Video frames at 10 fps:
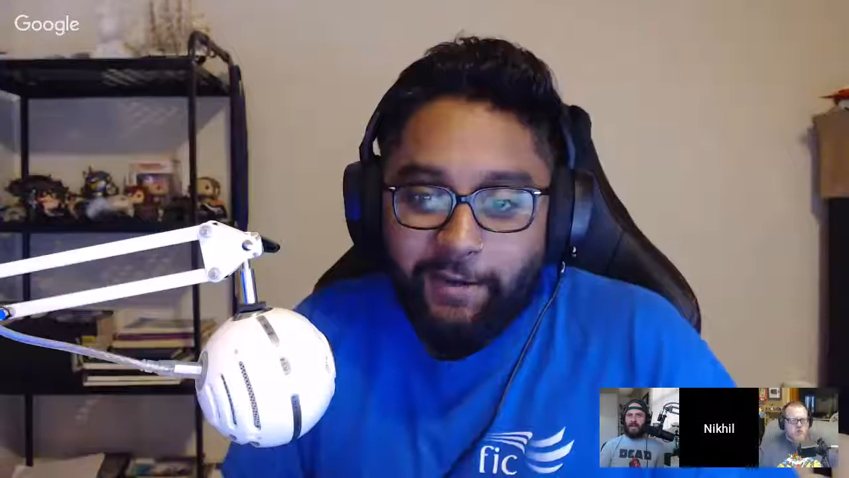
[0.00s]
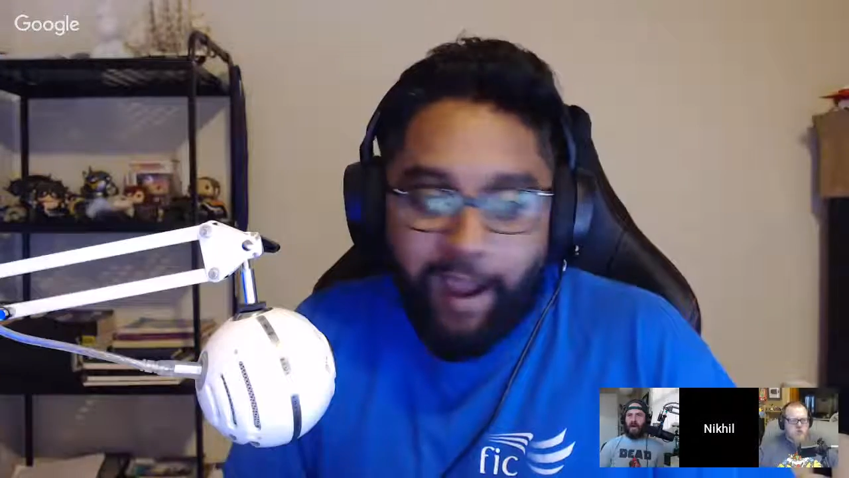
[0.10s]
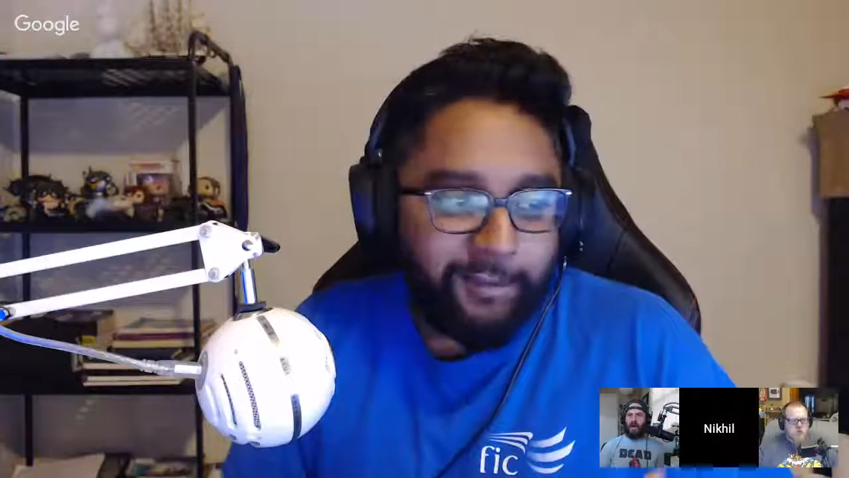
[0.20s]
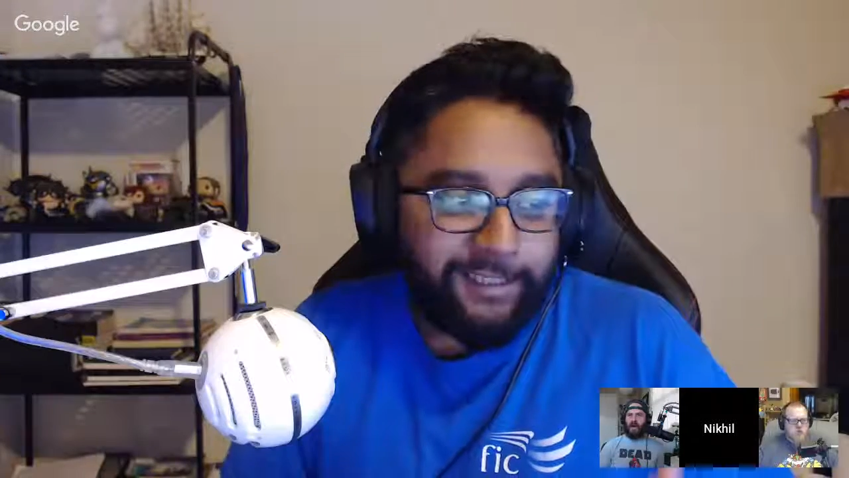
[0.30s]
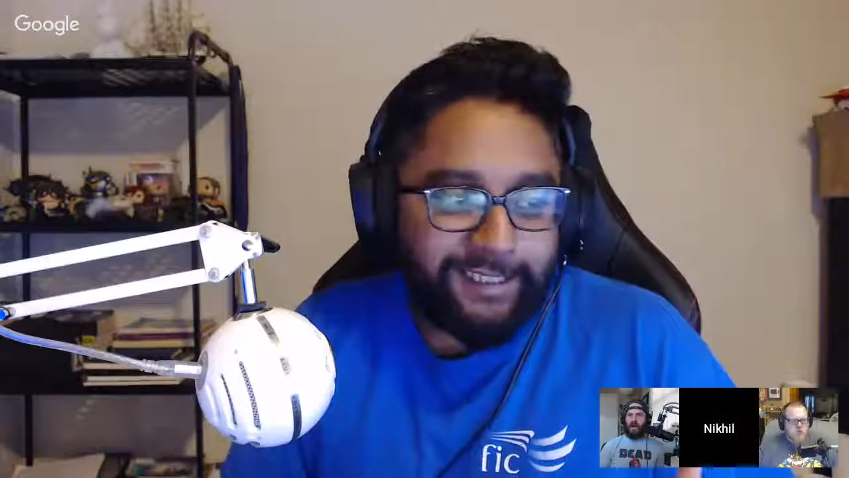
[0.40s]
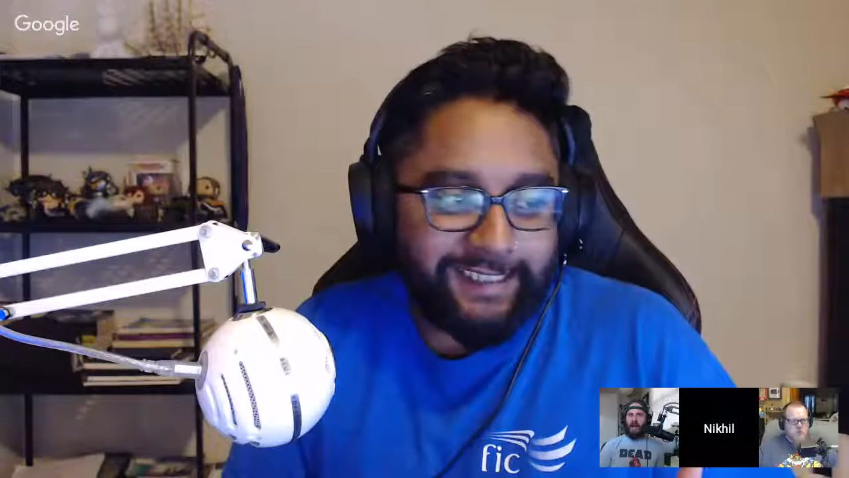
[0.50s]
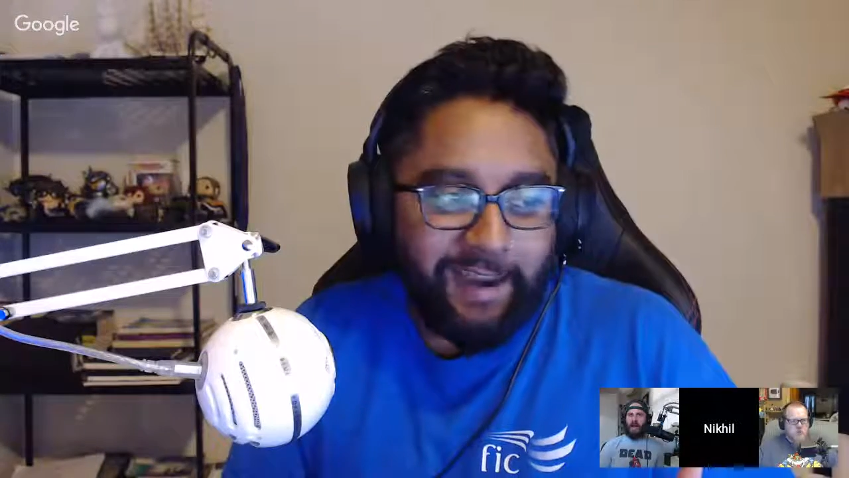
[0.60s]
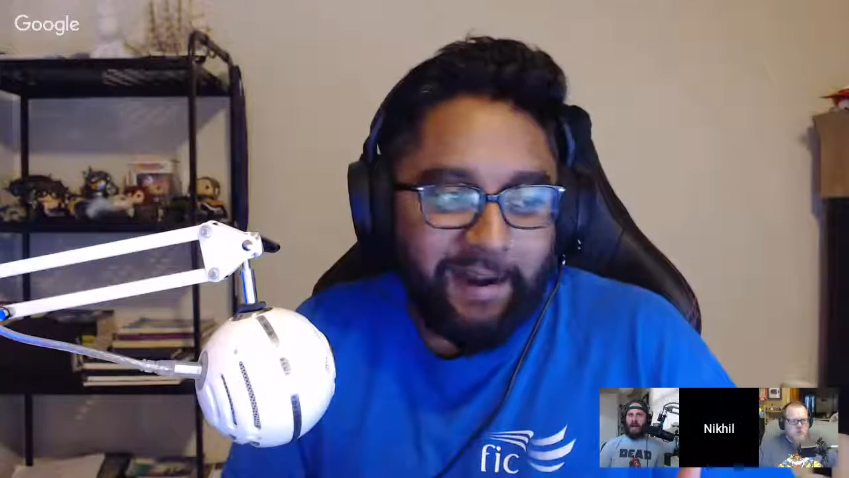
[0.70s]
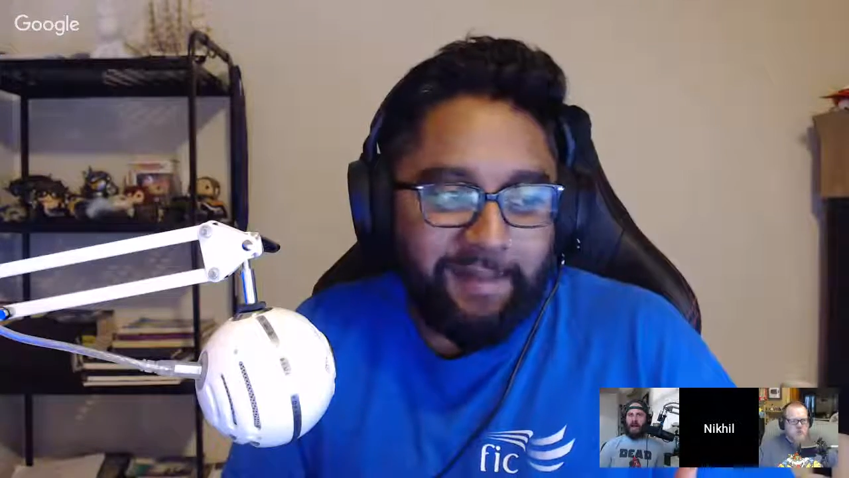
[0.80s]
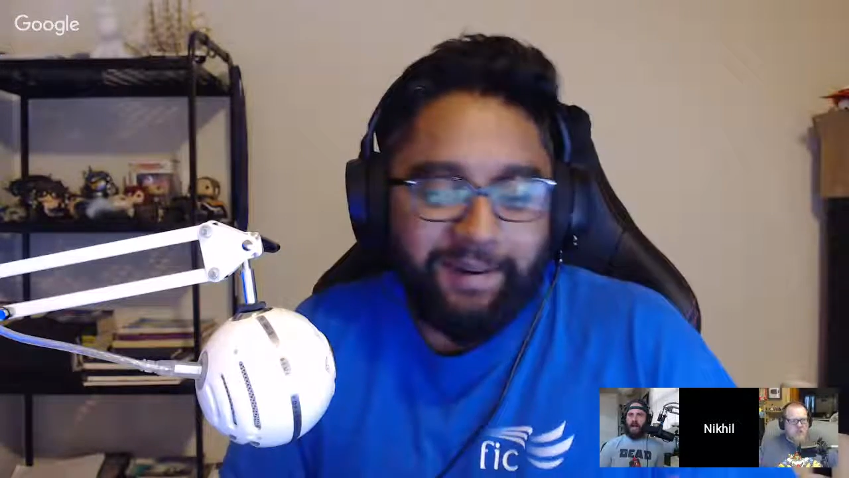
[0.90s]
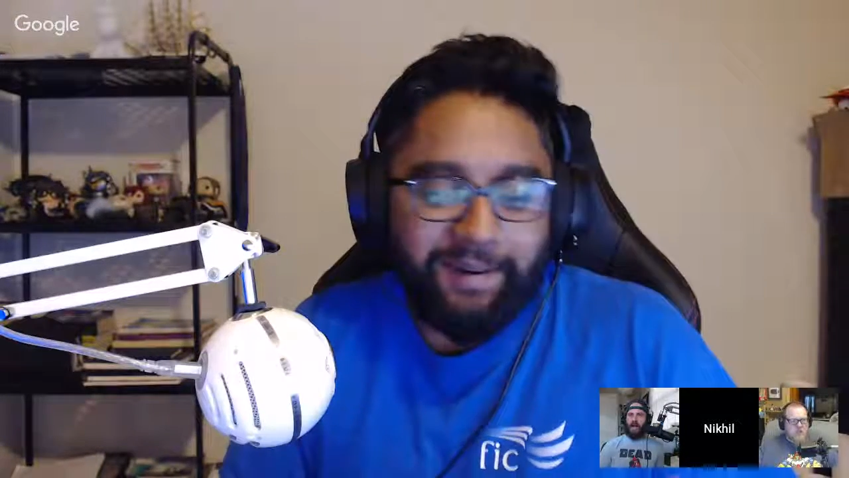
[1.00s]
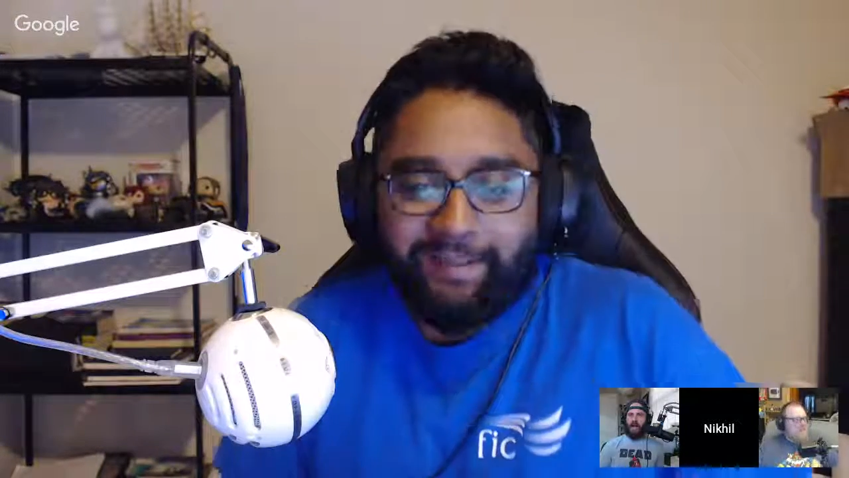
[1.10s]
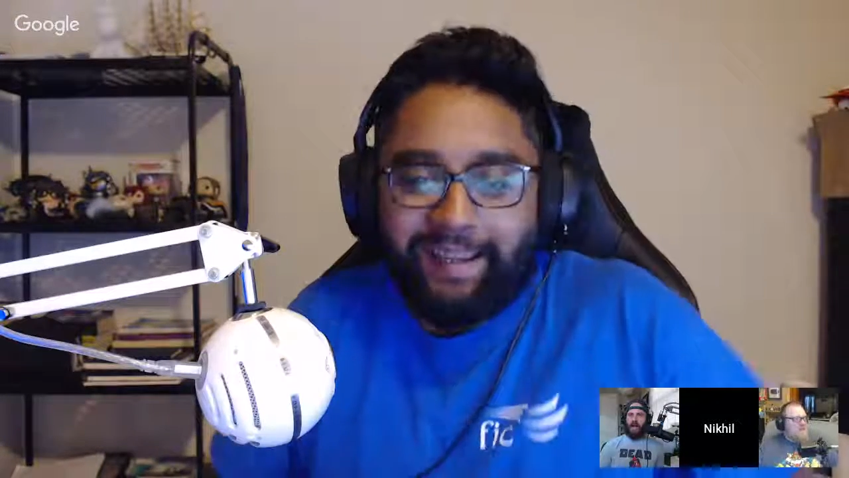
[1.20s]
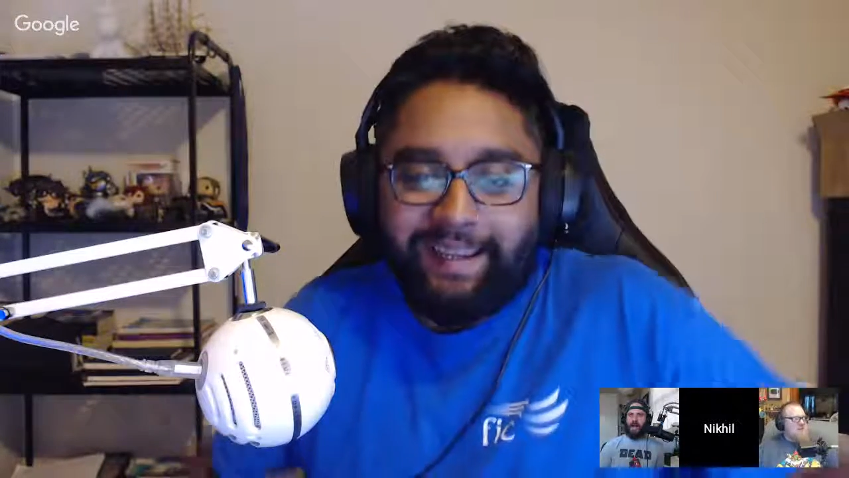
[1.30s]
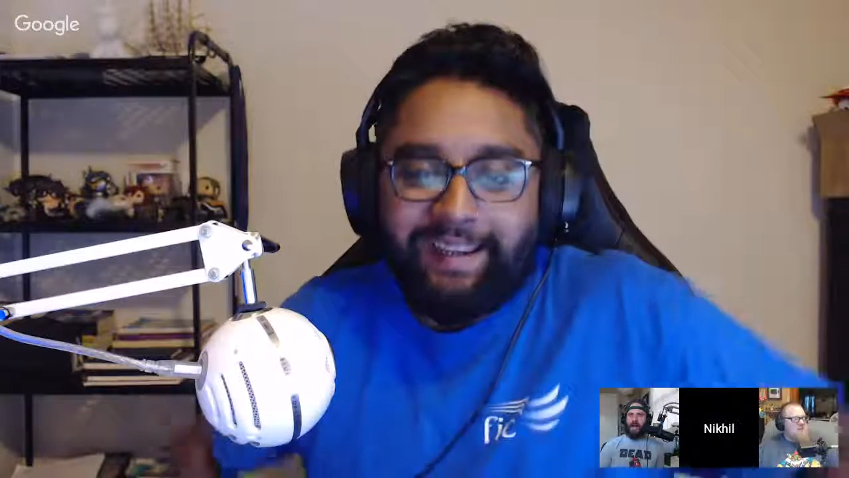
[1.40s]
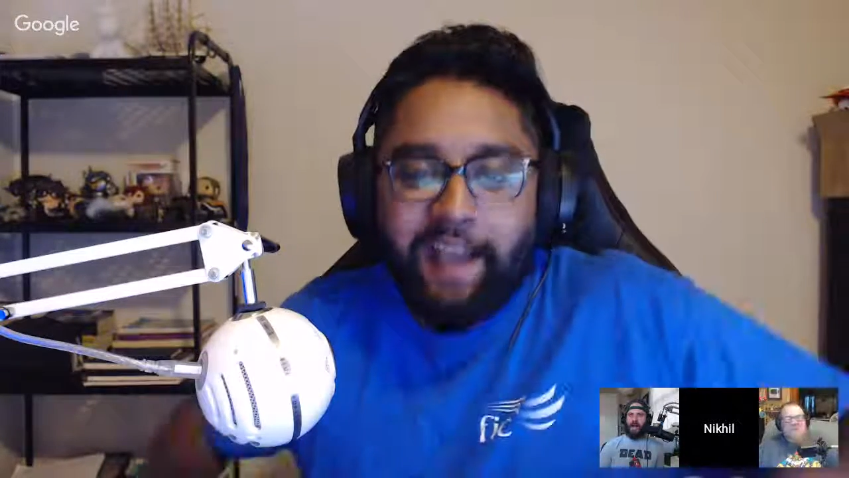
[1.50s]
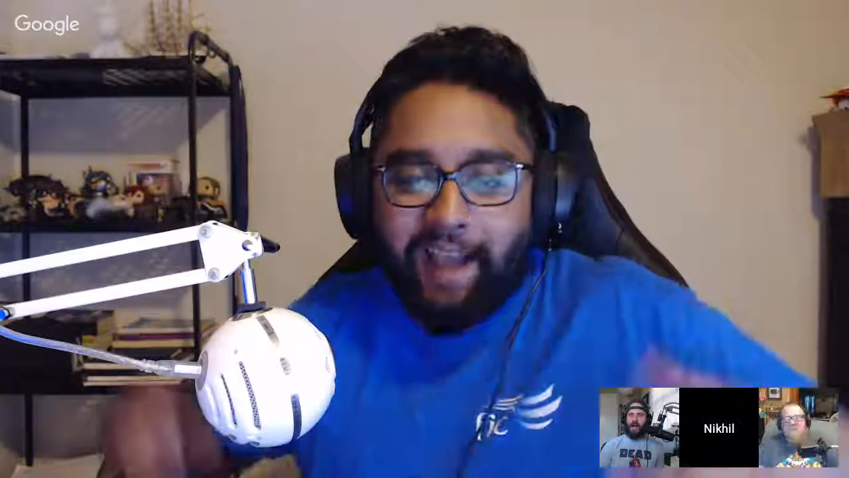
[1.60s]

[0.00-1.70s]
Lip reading: I was just scared, but I'm like,